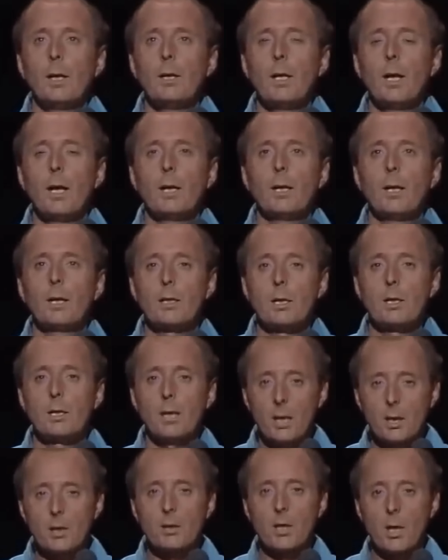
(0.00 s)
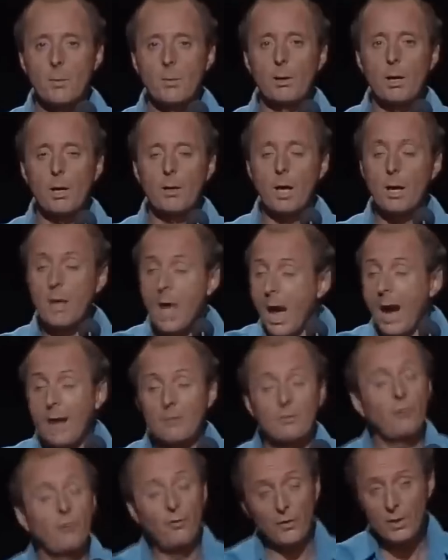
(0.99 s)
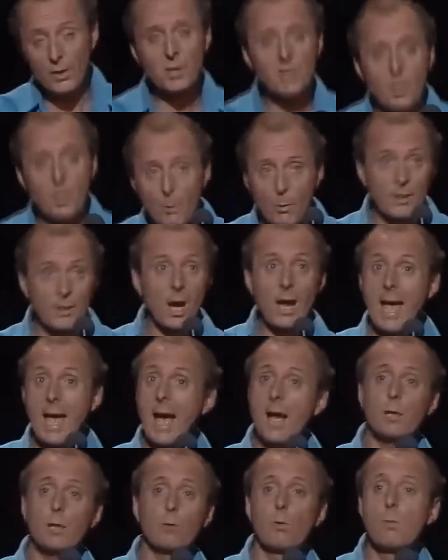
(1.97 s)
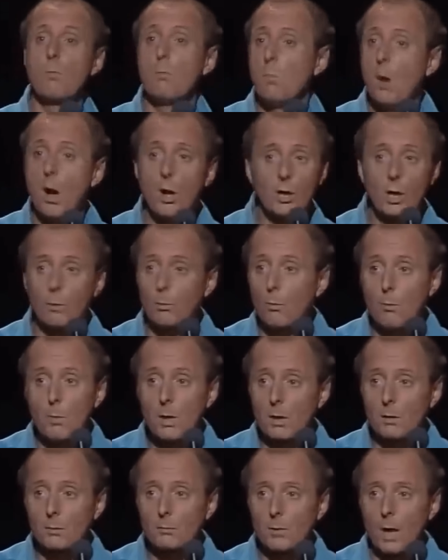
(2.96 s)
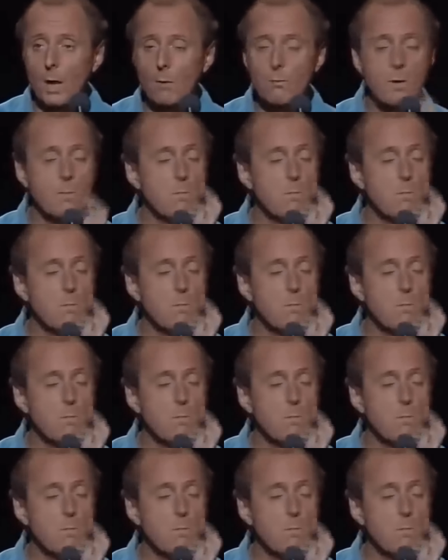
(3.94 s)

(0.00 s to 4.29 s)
And it's the second time I'm going. The first time I went, I had a remarkable meal.